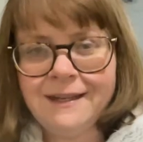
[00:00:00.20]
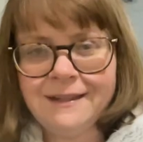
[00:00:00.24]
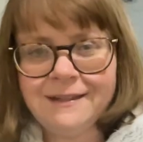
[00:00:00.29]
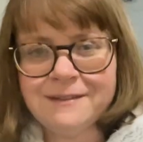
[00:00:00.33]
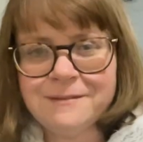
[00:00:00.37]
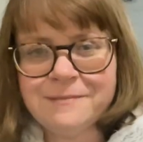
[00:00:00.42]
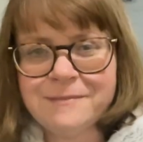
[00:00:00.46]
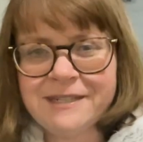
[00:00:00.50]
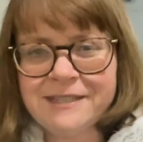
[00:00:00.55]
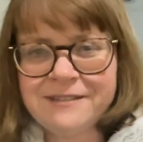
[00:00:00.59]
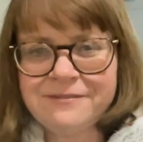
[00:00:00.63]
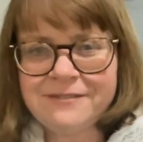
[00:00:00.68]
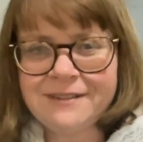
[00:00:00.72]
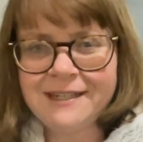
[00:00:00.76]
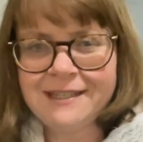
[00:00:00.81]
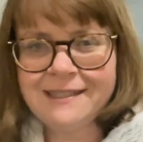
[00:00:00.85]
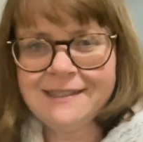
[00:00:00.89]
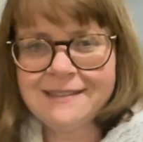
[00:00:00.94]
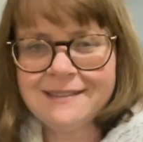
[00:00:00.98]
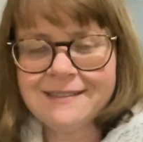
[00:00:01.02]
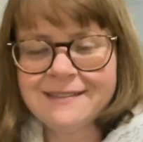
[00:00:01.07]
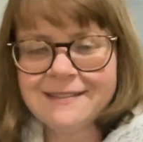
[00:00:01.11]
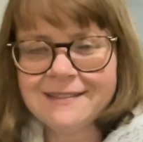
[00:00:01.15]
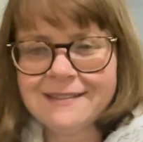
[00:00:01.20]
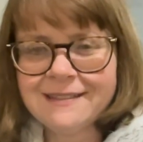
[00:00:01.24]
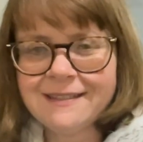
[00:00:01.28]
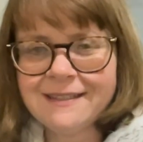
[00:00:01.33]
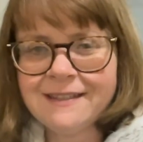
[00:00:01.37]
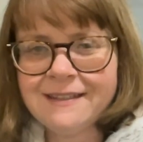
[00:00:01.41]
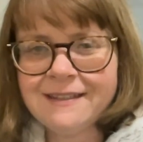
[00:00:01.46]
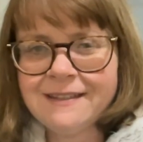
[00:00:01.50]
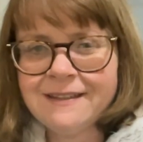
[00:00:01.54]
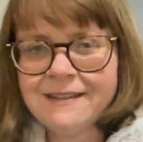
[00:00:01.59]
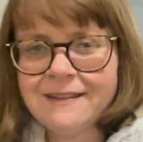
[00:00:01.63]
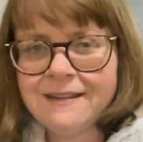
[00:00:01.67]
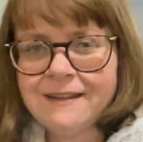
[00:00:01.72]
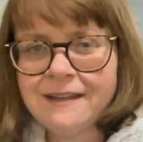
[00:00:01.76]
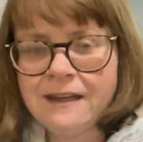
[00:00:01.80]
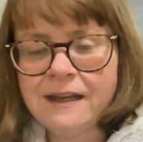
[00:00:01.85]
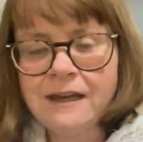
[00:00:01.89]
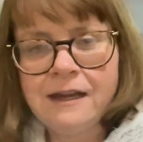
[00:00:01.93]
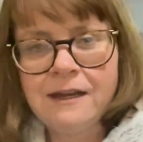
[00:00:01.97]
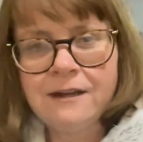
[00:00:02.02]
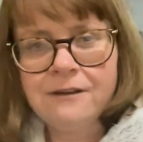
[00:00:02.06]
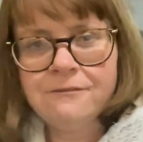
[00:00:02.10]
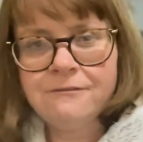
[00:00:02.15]
Hello my friends.
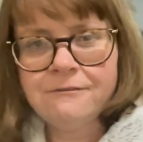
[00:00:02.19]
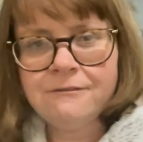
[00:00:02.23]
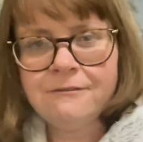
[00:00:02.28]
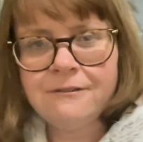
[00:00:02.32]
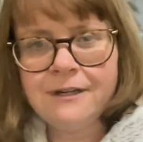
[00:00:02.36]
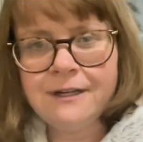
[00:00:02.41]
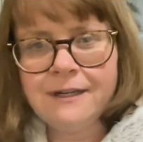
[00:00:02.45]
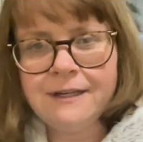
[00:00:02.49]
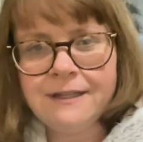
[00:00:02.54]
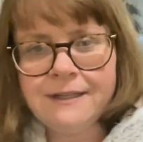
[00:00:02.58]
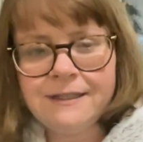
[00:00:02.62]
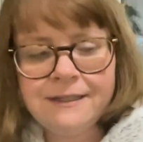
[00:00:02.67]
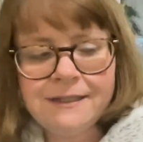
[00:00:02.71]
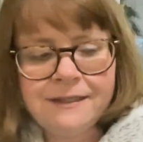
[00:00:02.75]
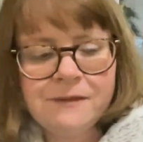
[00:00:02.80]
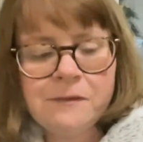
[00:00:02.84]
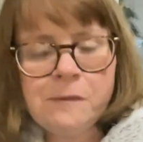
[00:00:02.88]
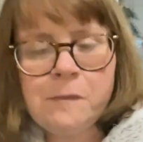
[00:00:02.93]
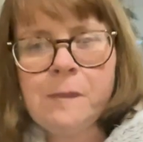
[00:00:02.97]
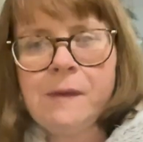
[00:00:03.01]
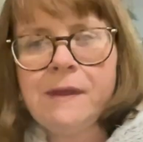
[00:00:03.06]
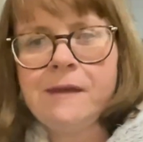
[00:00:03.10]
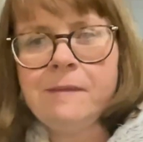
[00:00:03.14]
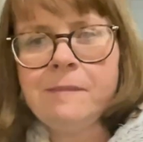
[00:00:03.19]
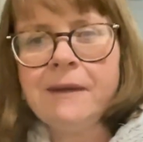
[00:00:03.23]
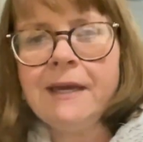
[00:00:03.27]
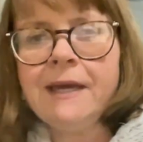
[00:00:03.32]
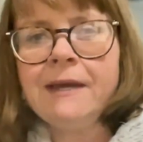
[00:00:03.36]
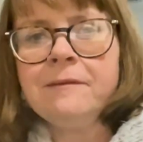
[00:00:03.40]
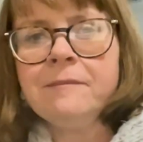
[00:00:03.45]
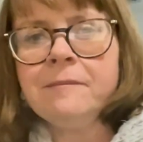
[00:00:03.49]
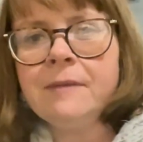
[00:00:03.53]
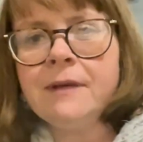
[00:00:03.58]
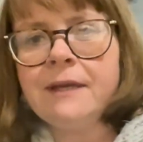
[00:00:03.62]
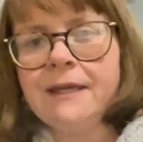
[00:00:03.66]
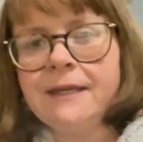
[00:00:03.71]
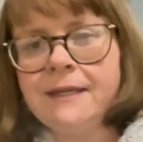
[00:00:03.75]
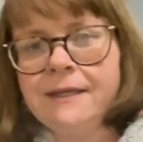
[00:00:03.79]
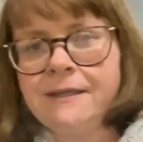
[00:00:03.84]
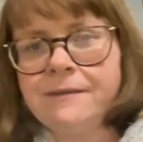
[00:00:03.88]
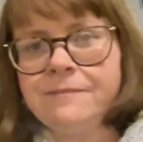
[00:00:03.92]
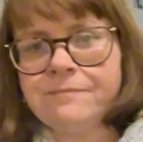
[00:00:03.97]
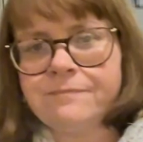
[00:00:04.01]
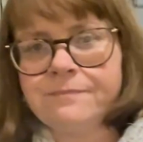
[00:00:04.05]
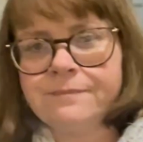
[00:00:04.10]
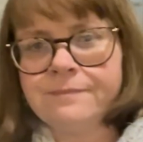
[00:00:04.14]
Right, little bit about
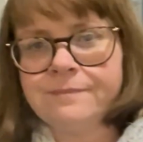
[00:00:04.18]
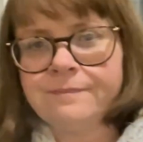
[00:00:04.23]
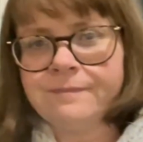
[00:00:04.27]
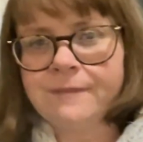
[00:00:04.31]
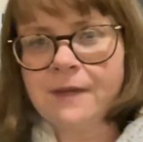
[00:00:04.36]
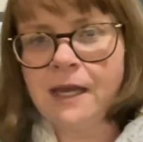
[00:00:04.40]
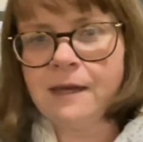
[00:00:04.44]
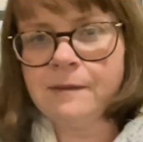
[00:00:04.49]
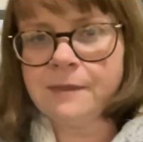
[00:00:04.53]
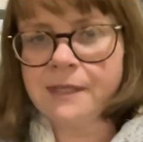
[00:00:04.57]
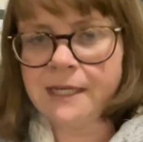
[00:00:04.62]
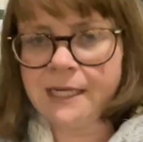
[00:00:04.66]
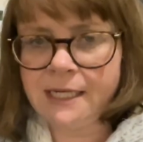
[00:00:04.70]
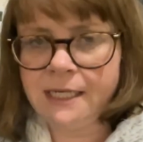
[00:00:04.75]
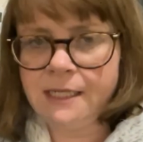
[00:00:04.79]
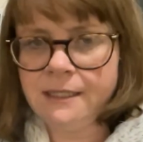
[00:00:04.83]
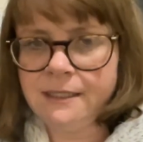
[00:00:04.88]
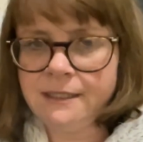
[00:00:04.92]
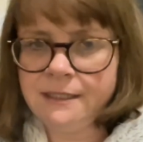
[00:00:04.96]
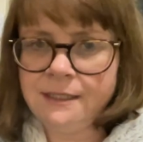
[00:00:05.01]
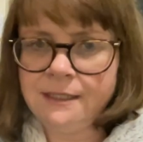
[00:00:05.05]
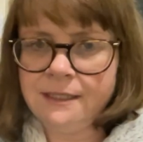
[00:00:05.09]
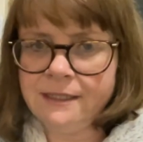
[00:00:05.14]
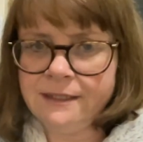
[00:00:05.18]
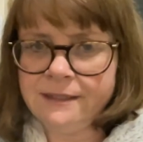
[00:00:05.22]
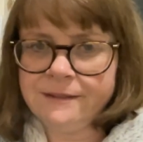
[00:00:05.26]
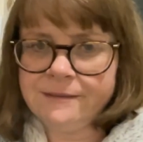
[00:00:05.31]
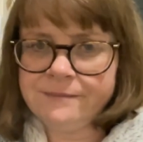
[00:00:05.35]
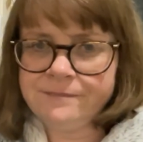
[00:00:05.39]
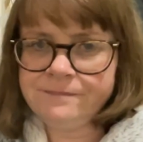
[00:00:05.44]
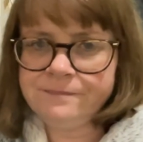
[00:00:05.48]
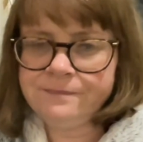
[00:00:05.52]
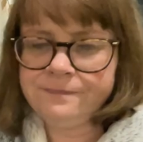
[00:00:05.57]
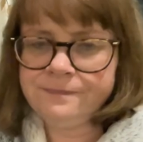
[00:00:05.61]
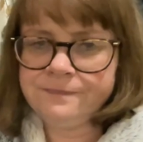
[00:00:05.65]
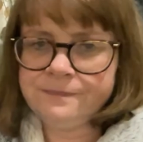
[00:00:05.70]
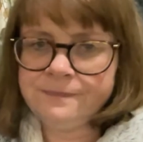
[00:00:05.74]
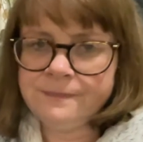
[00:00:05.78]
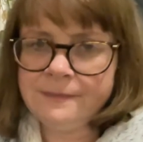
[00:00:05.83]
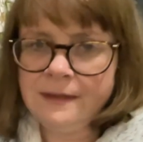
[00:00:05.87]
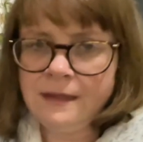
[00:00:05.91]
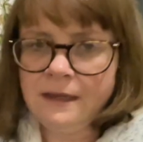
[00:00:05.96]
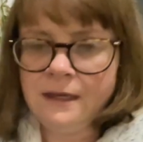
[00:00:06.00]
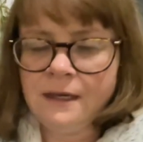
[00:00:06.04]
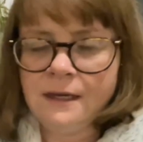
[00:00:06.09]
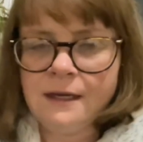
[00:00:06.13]
me. I'm a cleaner.
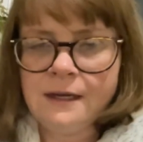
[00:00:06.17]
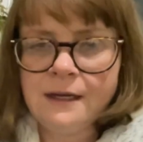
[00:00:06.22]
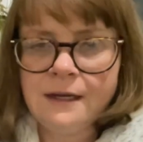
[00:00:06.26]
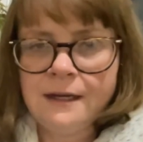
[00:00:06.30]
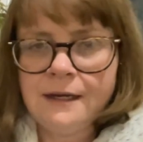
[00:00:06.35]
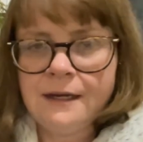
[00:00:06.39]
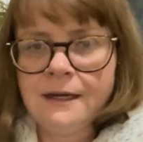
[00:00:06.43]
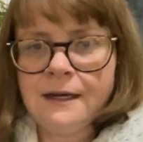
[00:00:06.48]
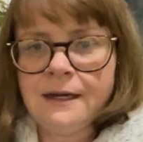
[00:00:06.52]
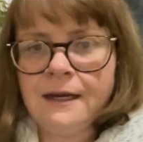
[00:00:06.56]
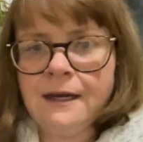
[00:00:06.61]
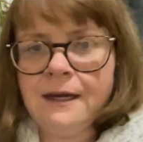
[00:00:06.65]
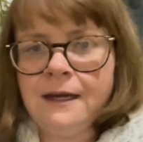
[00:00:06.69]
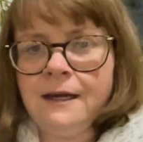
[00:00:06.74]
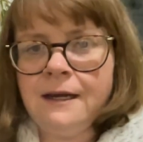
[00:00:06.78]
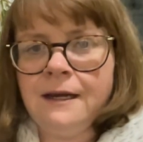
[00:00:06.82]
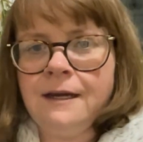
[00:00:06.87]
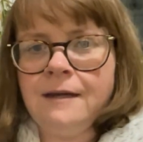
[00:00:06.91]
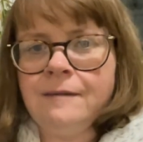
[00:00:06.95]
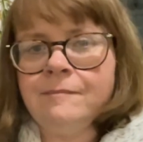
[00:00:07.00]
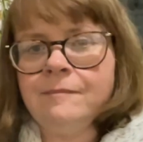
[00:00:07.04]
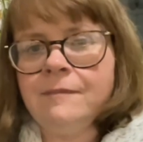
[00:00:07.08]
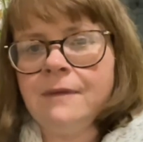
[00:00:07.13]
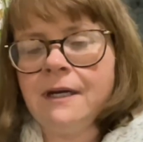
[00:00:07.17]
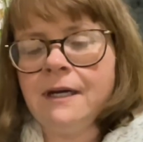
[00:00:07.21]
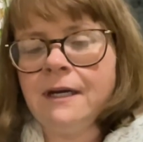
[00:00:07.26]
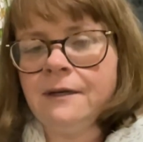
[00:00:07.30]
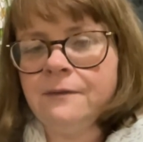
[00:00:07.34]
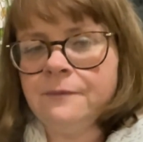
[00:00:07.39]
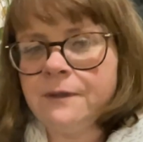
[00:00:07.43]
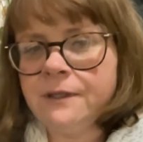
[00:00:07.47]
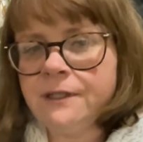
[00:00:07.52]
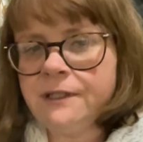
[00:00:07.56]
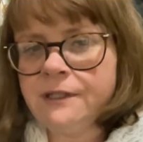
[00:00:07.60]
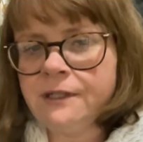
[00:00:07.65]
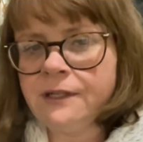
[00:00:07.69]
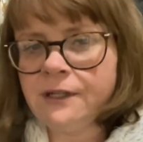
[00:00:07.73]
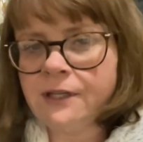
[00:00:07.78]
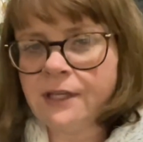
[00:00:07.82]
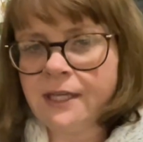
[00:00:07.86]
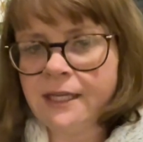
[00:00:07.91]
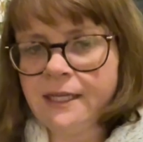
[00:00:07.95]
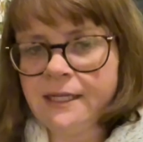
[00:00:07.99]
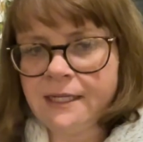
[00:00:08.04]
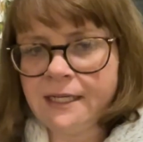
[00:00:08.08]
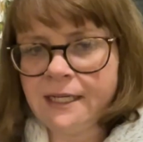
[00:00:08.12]
I work
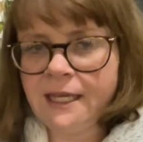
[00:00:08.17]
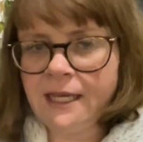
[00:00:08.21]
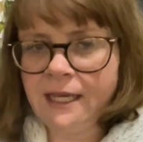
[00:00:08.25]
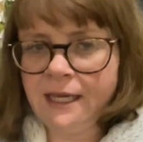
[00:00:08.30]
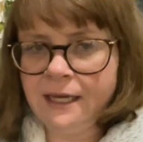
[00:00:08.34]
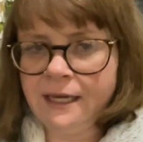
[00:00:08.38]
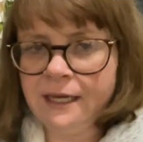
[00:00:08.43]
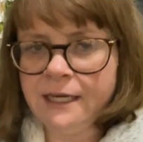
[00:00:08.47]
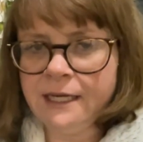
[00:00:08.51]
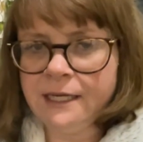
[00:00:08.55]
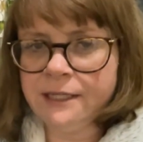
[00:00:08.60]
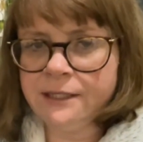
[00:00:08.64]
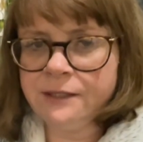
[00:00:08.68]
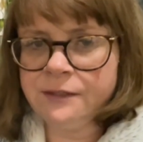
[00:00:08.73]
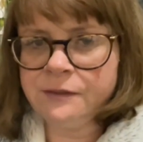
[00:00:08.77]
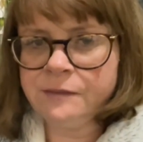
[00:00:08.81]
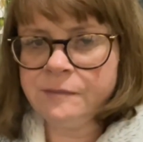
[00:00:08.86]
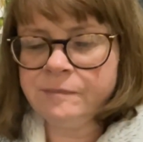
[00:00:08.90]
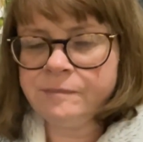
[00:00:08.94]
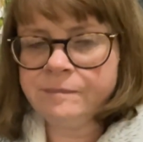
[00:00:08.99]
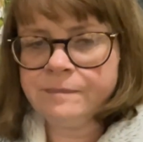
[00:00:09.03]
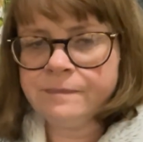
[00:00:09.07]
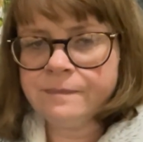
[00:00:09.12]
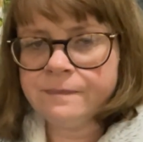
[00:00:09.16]
in a care home.